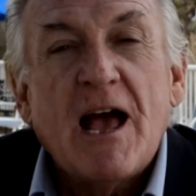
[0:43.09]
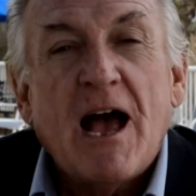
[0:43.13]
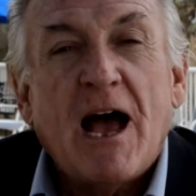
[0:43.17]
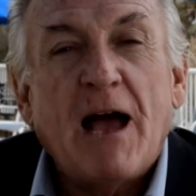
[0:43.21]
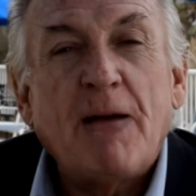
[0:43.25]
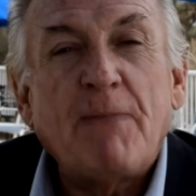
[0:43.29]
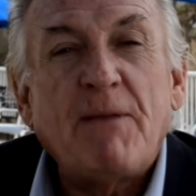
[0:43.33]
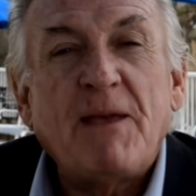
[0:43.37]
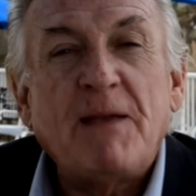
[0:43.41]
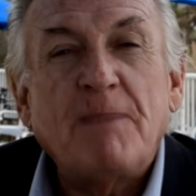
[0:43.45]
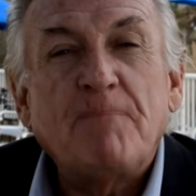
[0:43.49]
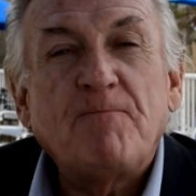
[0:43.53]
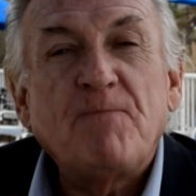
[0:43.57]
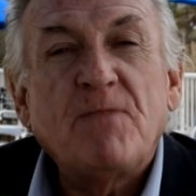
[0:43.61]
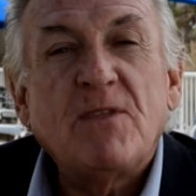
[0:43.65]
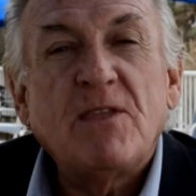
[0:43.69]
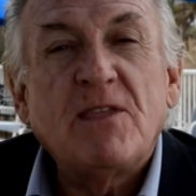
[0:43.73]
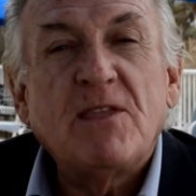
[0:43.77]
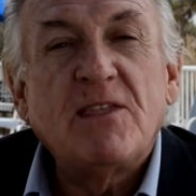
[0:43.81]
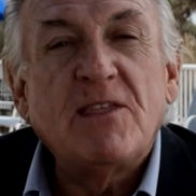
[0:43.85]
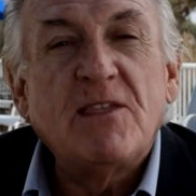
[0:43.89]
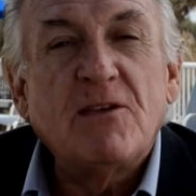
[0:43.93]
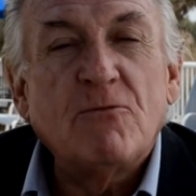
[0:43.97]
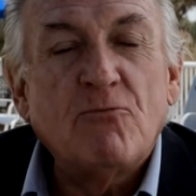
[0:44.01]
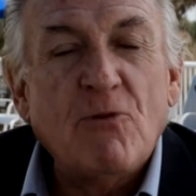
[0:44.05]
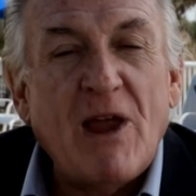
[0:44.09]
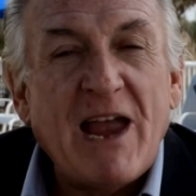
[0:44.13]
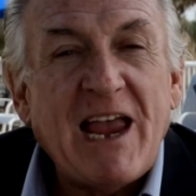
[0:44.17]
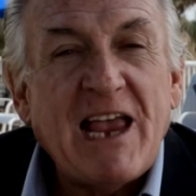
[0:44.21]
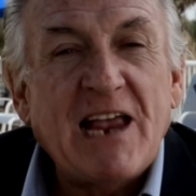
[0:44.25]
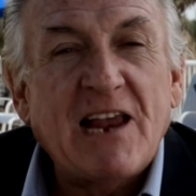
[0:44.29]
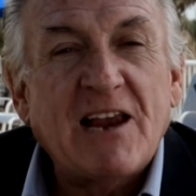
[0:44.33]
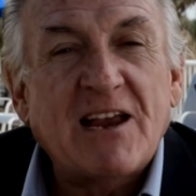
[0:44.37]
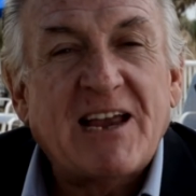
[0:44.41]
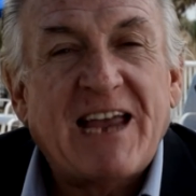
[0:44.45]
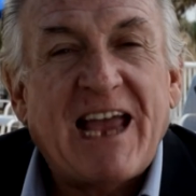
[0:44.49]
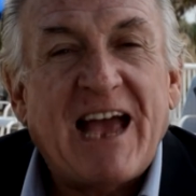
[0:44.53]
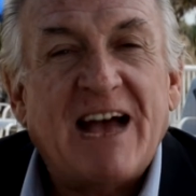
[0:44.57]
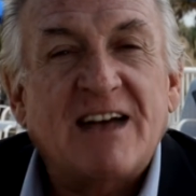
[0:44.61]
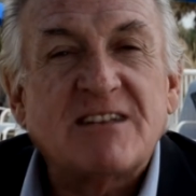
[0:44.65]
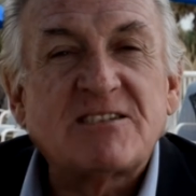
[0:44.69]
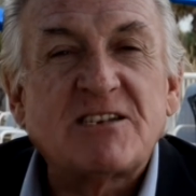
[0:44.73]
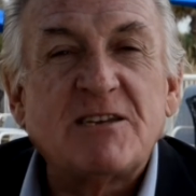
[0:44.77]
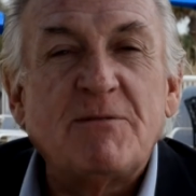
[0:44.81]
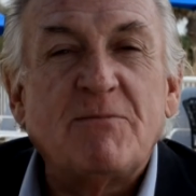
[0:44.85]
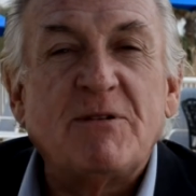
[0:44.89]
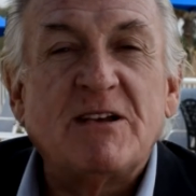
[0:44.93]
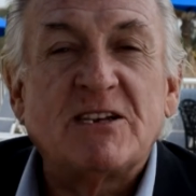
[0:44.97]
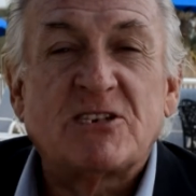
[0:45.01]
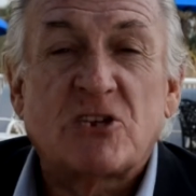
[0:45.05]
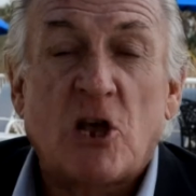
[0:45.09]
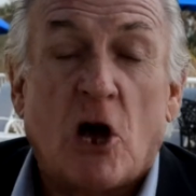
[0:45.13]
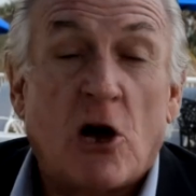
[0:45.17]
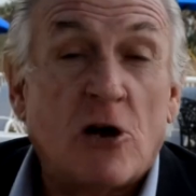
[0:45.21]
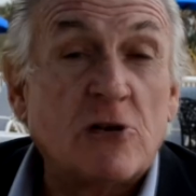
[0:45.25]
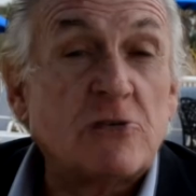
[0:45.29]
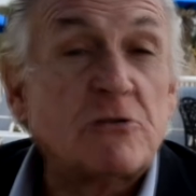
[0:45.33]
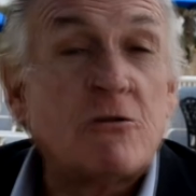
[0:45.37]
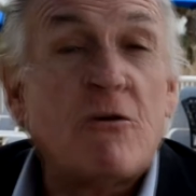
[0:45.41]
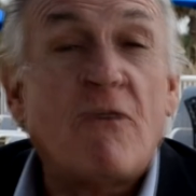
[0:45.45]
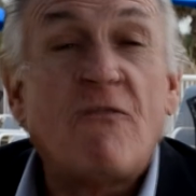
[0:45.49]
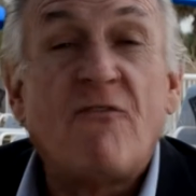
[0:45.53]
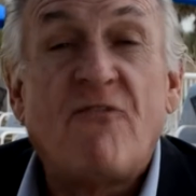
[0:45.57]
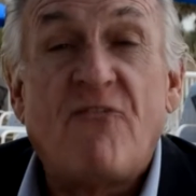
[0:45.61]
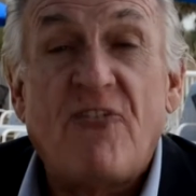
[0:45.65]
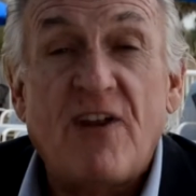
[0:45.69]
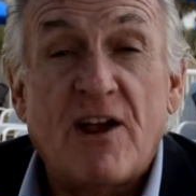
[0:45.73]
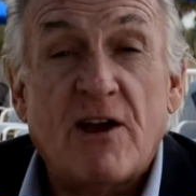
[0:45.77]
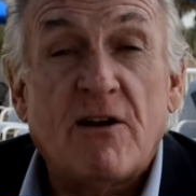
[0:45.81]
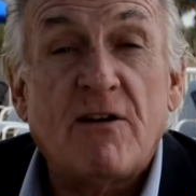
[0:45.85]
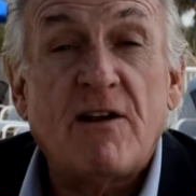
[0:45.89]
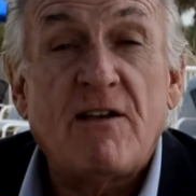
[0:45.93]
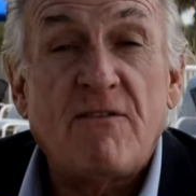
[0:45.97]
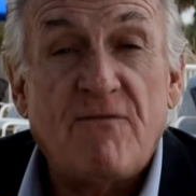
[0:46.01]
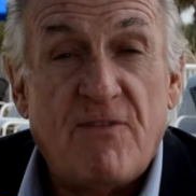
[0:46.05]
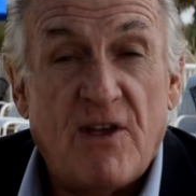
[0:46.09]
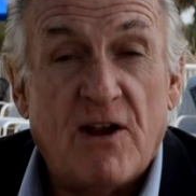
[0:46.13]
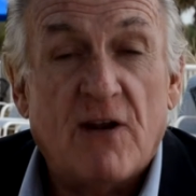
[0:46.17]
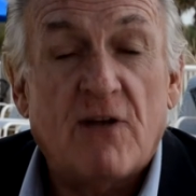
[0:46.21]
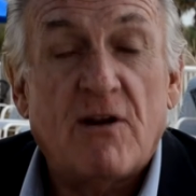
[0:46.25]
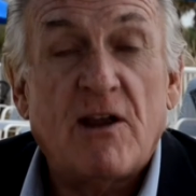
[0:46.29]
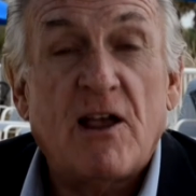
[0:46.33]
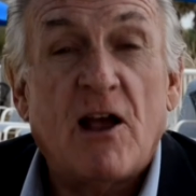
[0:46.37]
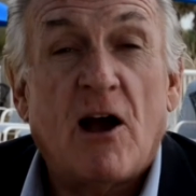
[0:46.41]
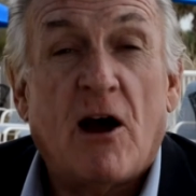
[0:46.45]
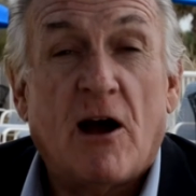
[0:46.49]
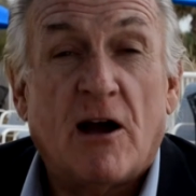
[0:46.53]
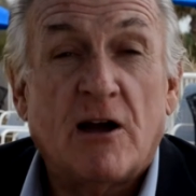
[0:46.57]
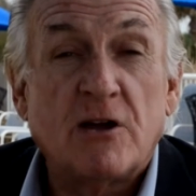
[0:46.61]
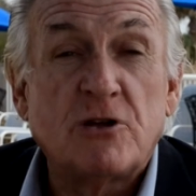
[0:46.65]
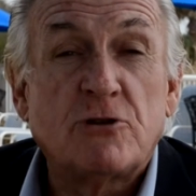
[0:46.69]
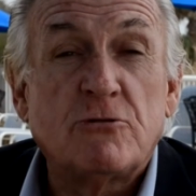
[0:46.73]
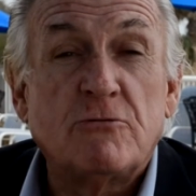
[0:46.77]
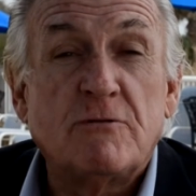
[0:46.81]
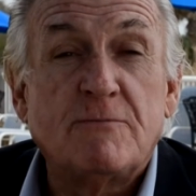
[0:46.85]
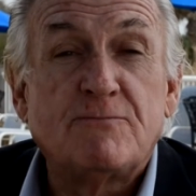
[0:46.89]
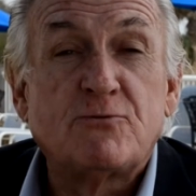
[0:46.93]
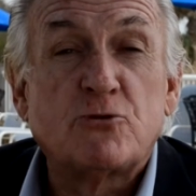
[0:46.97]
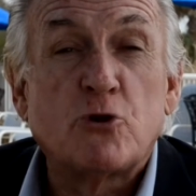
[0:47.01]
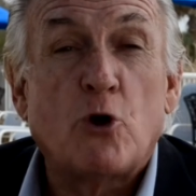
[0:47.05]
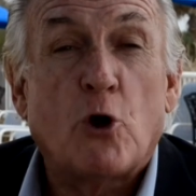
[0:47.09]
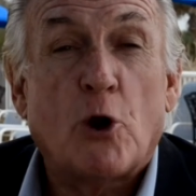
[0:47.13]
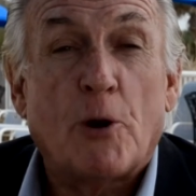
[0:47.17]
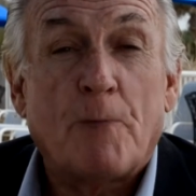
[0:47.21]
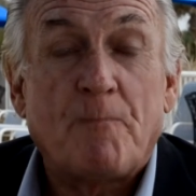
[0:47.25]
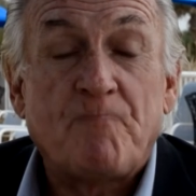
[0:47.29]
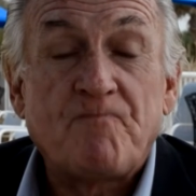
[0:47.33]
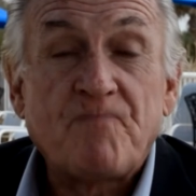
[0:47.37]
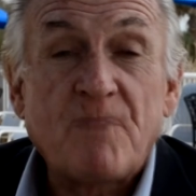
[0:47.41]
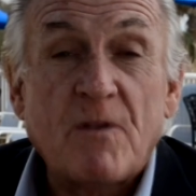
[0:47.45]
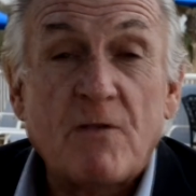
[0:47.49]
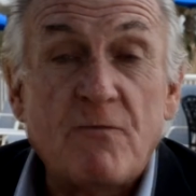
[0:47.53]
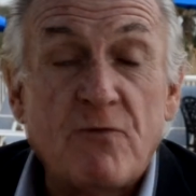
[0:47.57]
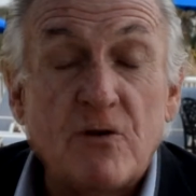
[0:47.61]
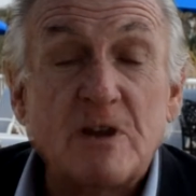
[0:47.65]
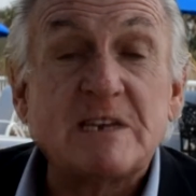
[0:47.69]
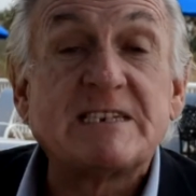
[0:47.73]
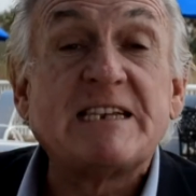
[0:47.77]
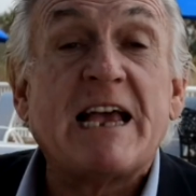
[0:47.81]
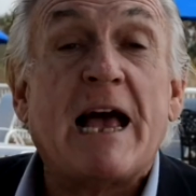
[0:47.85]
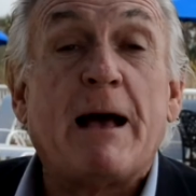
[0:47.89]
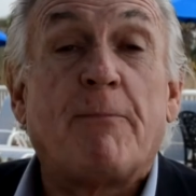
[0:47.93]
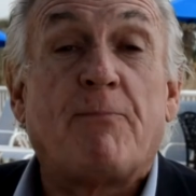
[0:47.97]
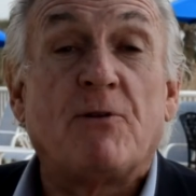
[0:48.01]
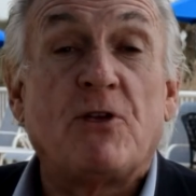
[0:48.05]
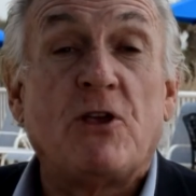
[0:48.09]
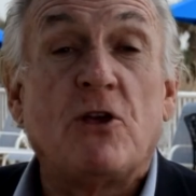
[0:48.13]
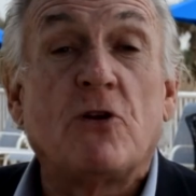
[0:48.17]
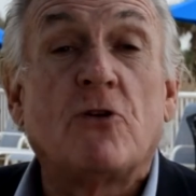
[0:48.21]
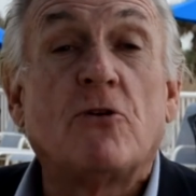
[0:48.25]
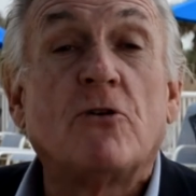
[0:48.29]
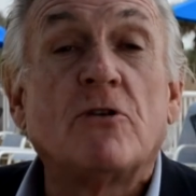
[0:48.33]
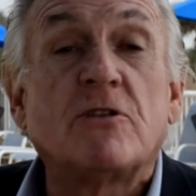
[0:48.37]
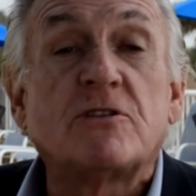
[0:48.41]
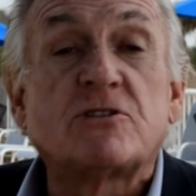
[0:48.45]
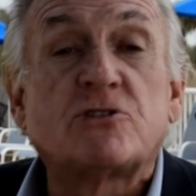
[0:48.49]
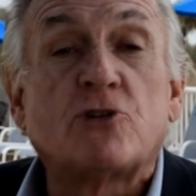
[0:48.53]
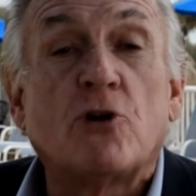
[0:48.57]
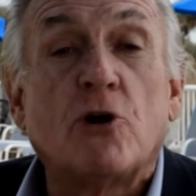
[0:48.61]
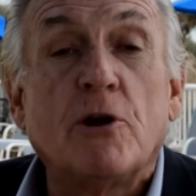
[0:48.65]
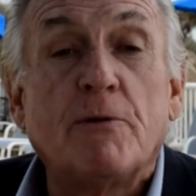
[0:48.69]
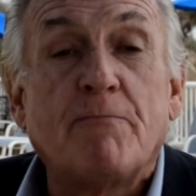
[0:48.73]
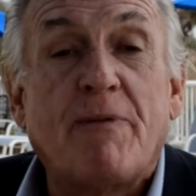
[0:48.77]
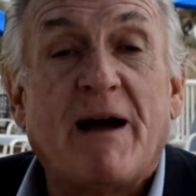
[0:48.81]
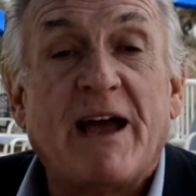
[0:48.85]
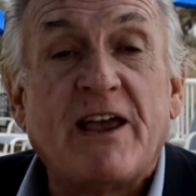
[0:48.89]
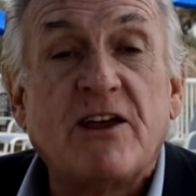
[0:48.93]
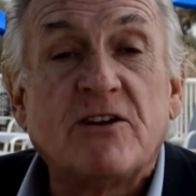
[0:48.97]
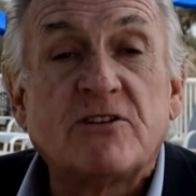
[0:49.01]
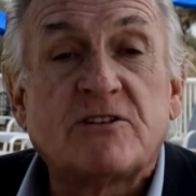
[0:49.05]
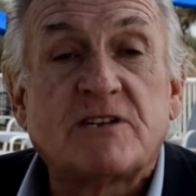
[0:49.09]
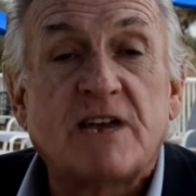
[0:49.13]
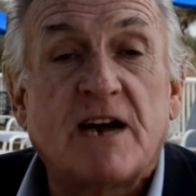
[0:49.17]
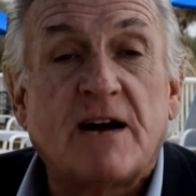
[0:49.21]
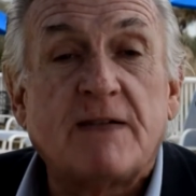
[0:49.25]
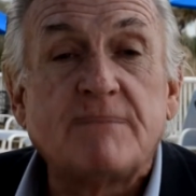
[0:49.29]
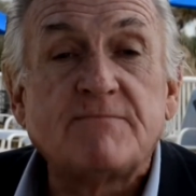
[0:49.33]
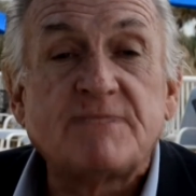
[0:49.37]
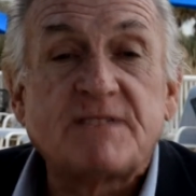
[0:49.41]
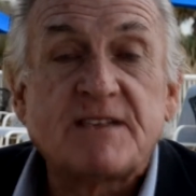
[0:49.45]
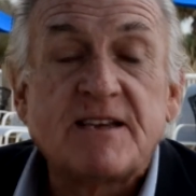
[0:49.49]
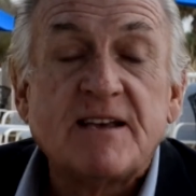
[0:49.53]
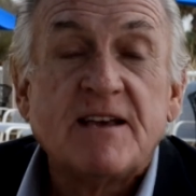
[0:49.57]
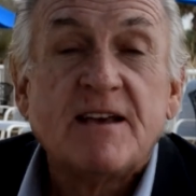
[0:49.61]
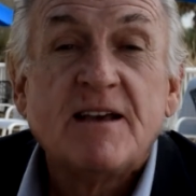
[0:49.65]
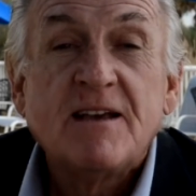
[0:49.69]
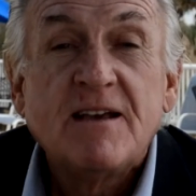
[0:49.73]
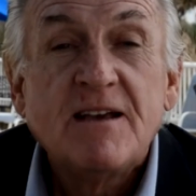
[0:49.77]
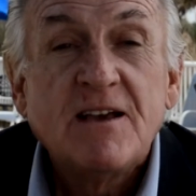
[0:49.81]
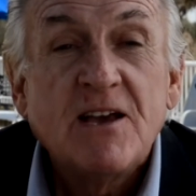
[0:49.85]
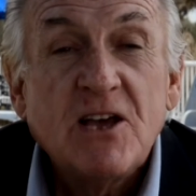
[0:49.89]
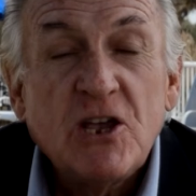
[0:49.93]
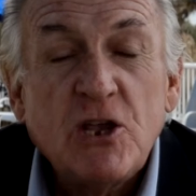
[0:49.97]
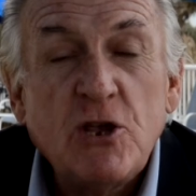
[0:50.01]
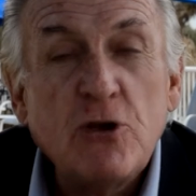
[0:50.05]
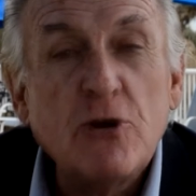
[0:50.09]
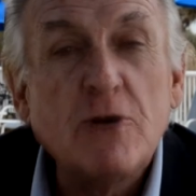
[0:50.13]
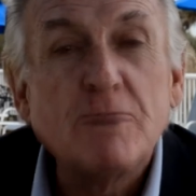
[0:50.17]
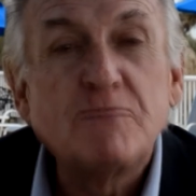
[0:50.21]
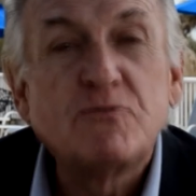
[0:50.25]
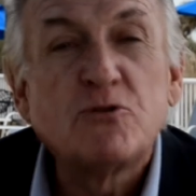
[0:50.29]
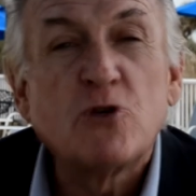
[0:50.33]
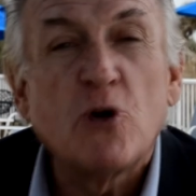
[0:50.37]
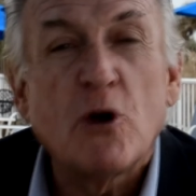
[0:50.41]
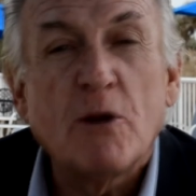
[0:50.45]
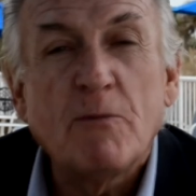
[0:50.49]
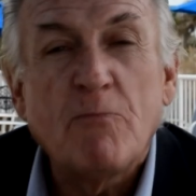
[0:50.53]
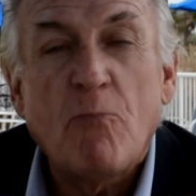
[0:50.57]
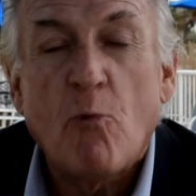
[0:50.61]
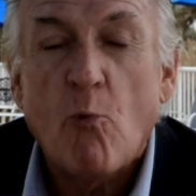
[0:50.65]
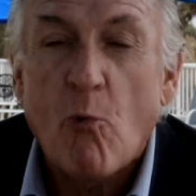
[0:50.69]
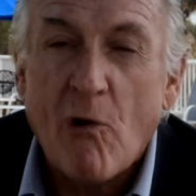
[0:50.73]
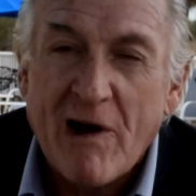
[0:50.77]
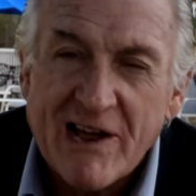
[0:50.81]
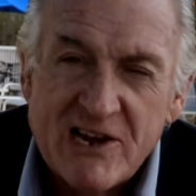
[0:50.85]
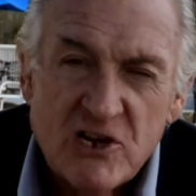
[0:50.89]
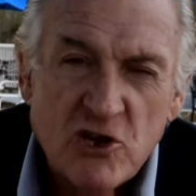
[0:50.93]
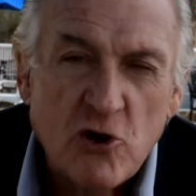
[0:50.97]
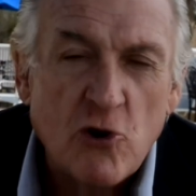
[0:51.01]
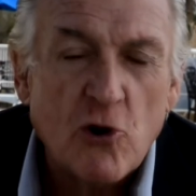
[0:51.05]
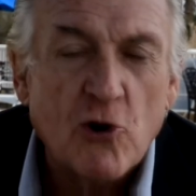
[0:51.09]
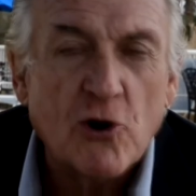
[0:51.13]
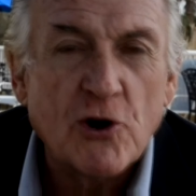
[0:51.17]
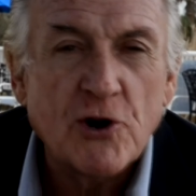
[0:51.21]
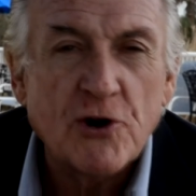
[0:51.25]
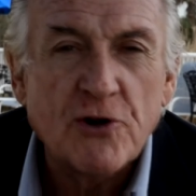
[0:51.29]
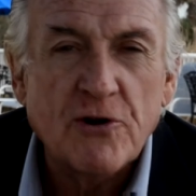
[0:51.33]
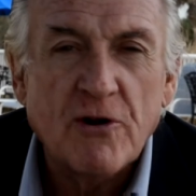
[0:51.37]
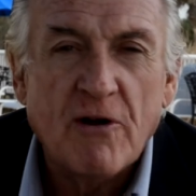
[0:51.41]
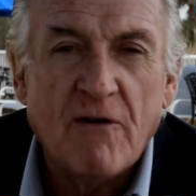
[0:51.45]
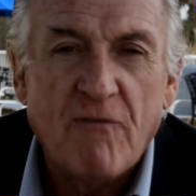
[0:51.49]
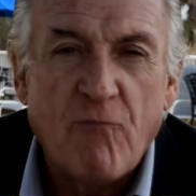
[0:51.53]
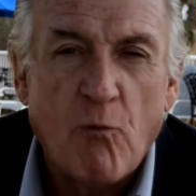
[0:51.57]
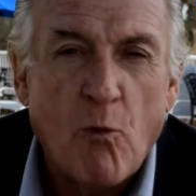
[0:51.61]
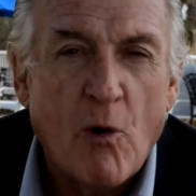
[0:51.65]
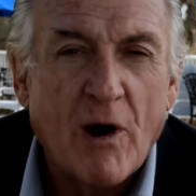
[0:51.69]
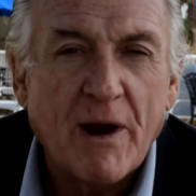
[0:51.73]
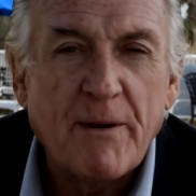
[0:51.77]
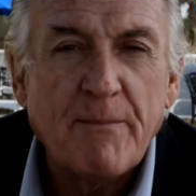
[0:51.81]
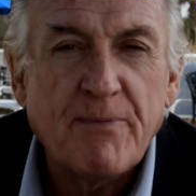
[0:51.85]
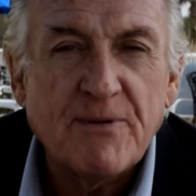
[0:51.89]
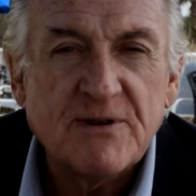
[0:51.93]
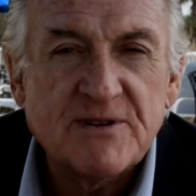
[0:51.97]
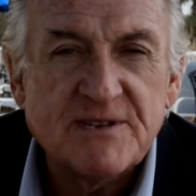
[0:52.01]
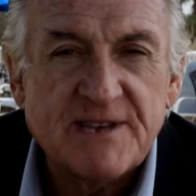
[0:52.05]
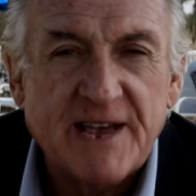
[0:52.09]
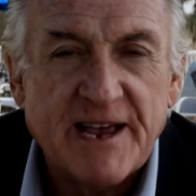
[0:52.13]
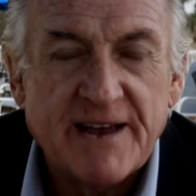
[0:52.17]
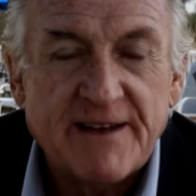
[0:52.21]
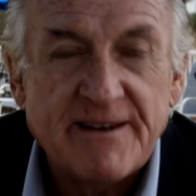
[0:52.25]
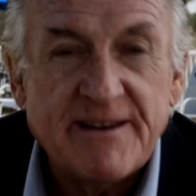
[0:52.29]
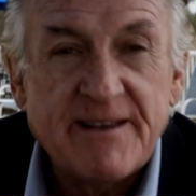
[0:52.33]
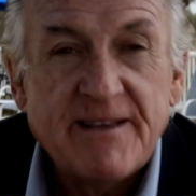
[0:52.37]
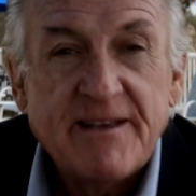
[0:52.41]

I mean, the regular calcium is also very, very hard to absorb. For example, you go to the store and buy your Tums, you absorb one quarter of 1%.